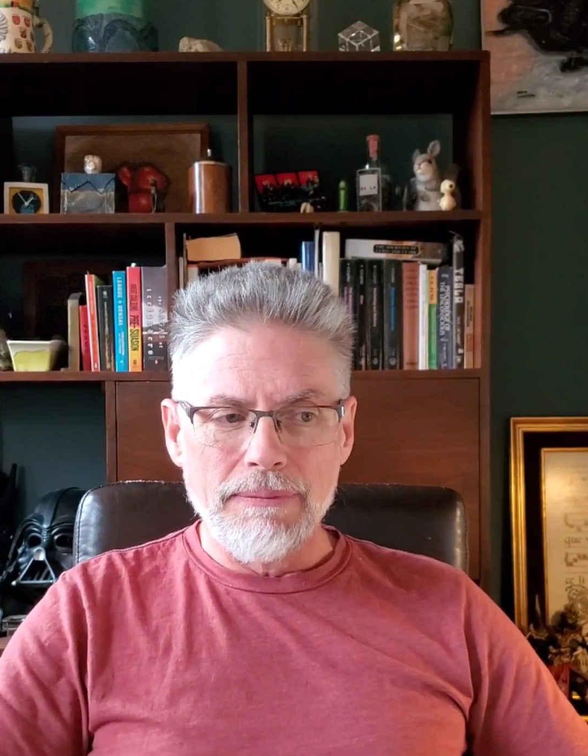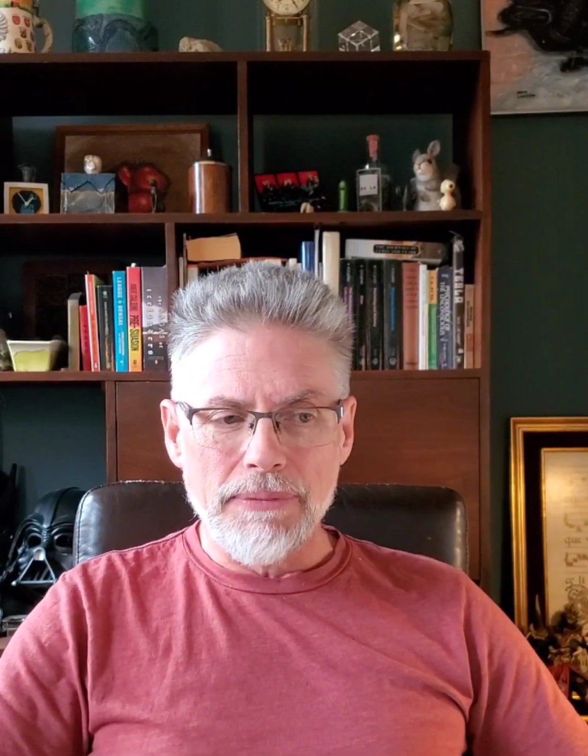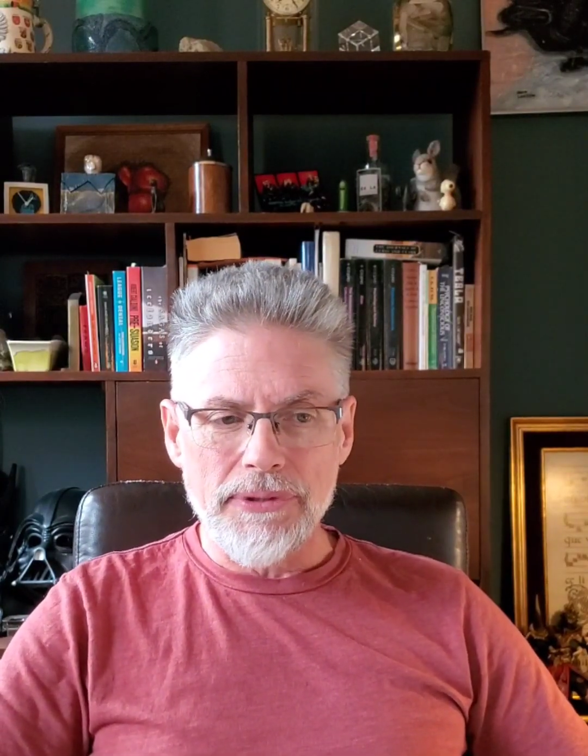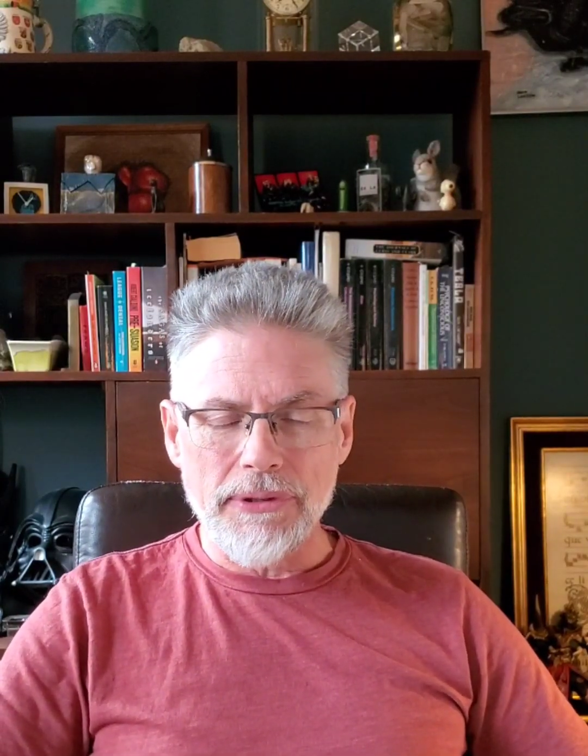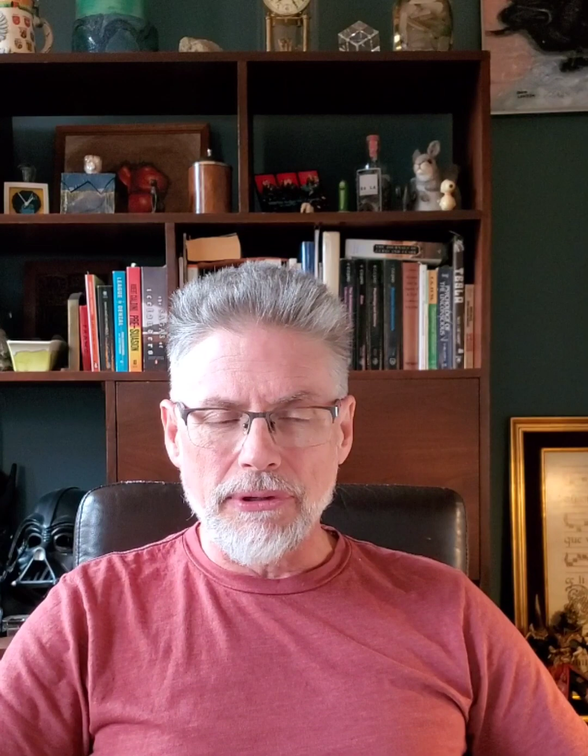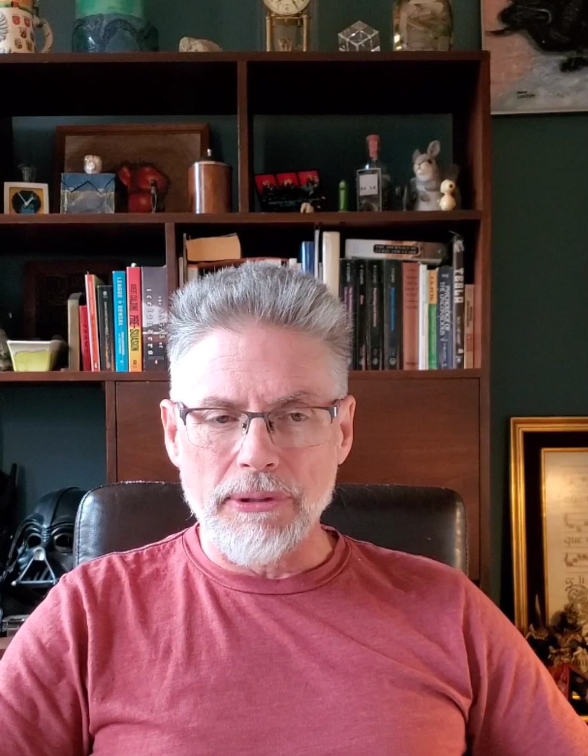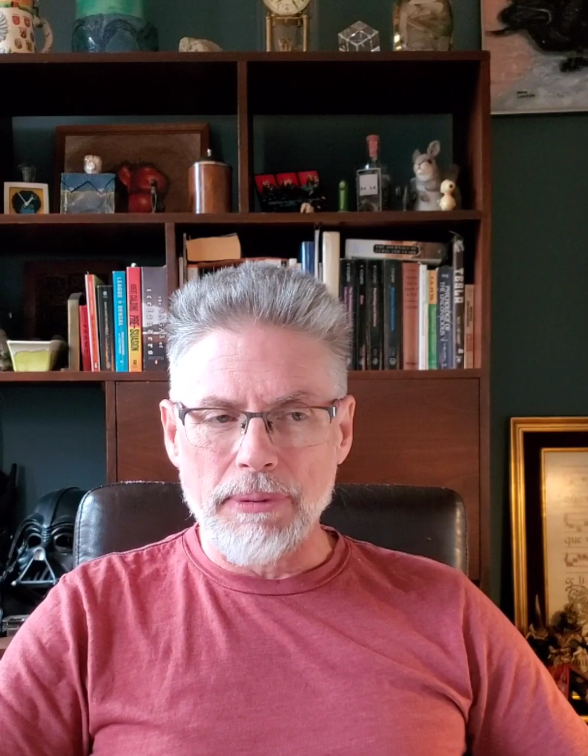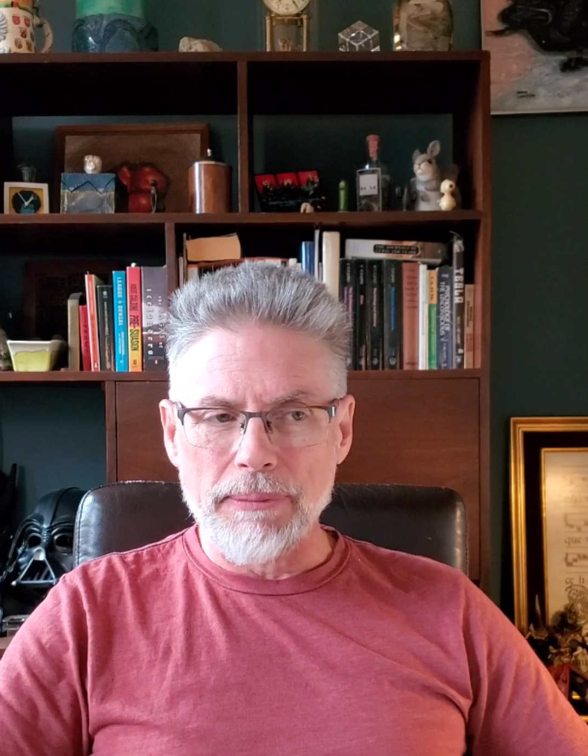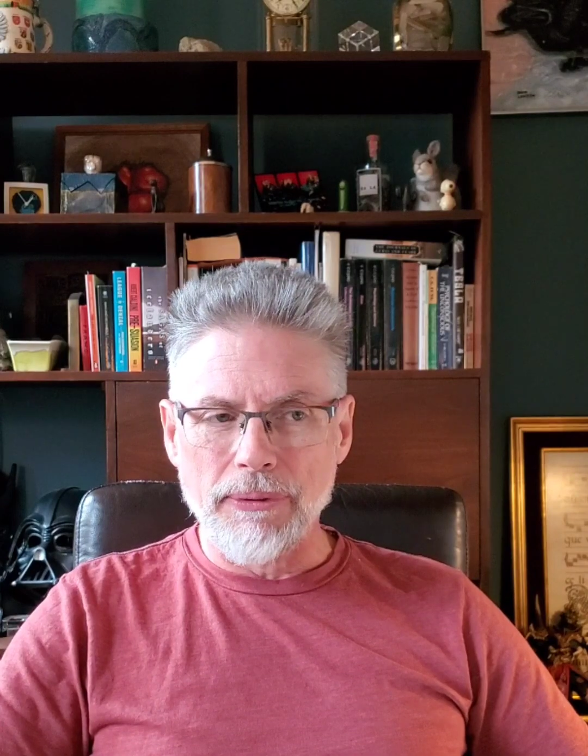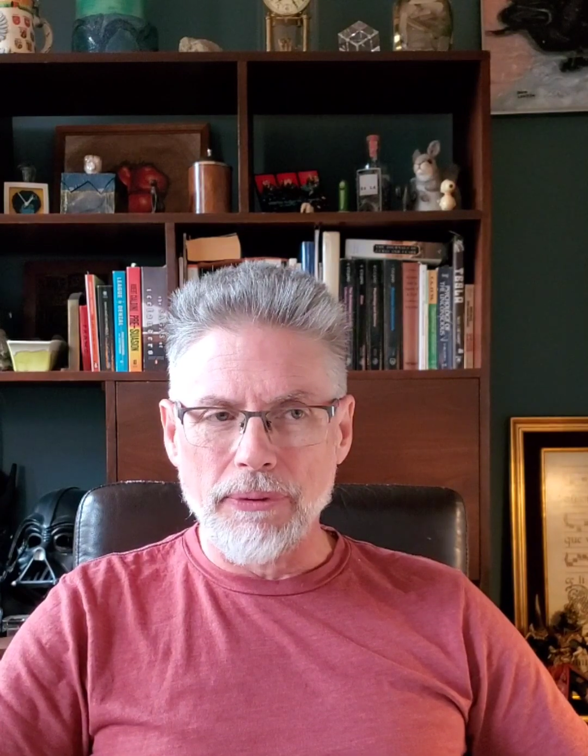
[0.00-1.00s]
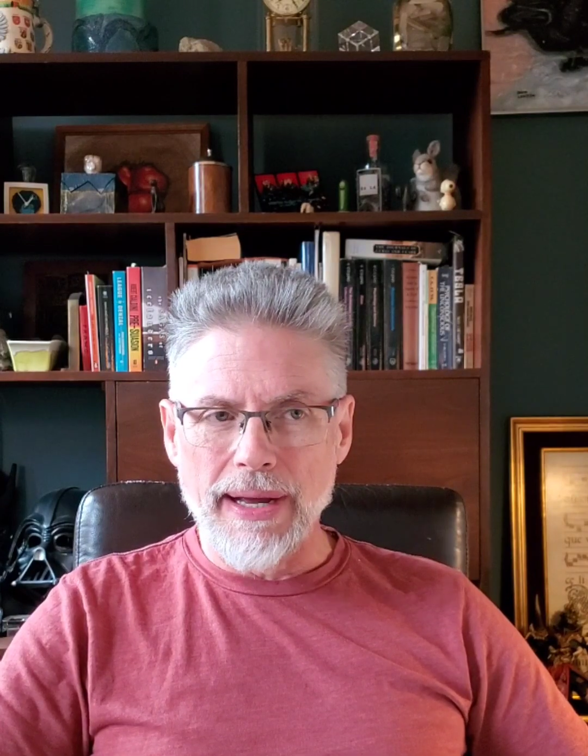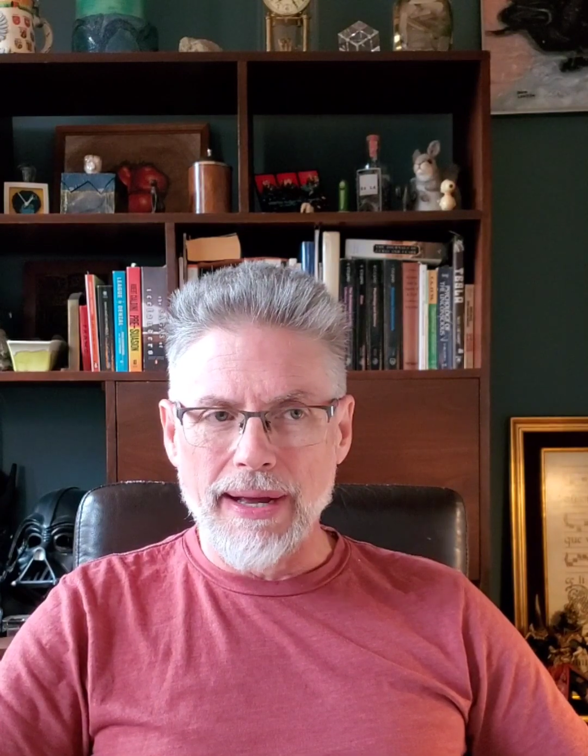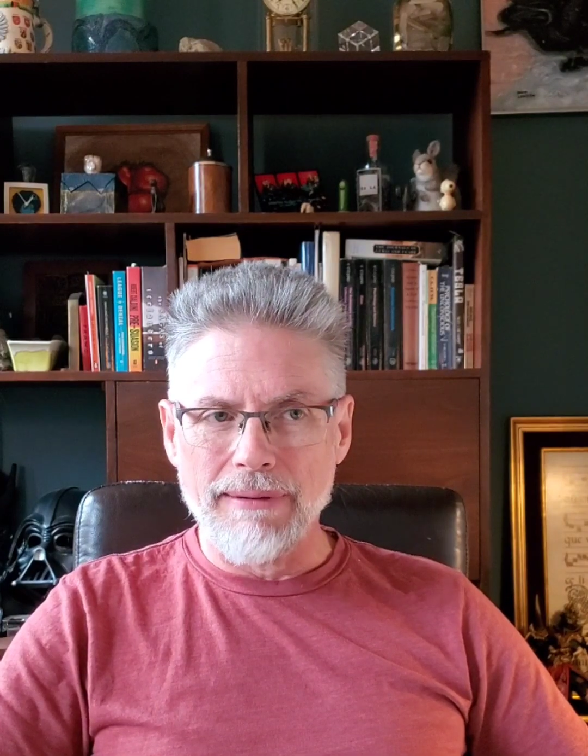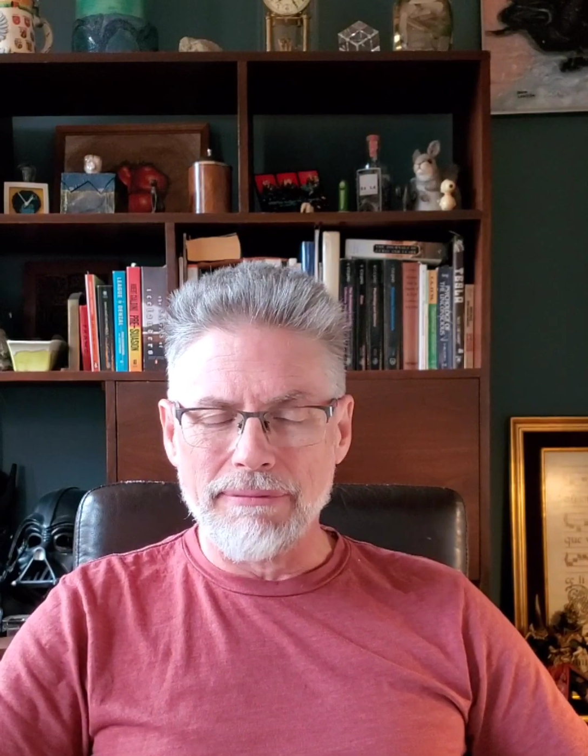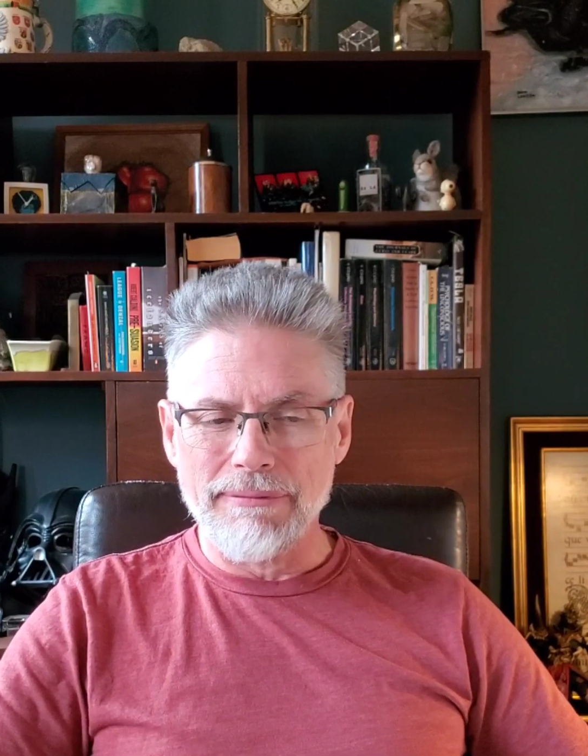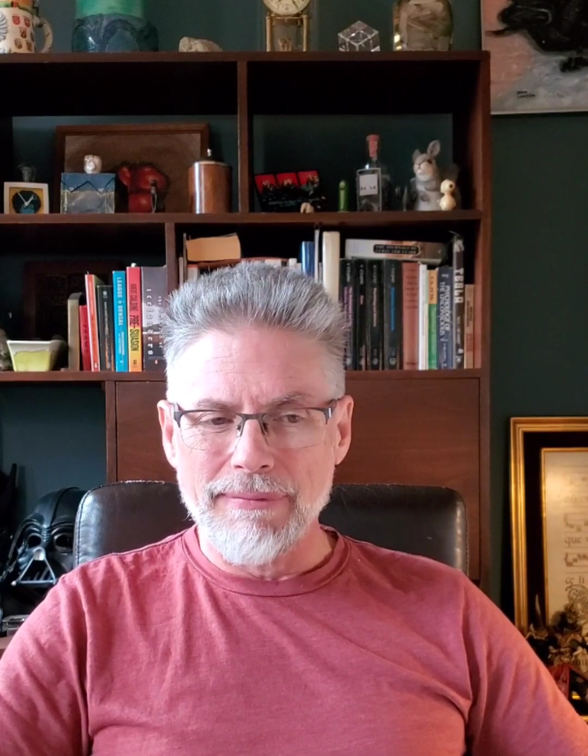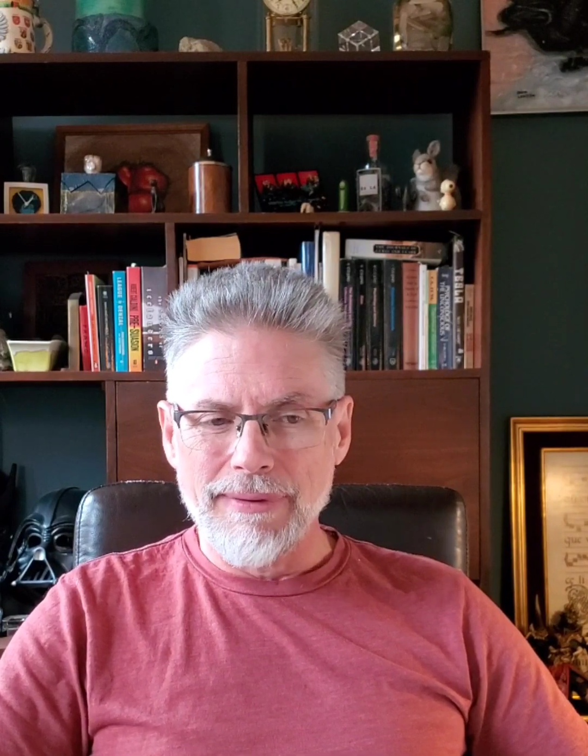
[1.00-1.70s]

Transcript: particularly people who have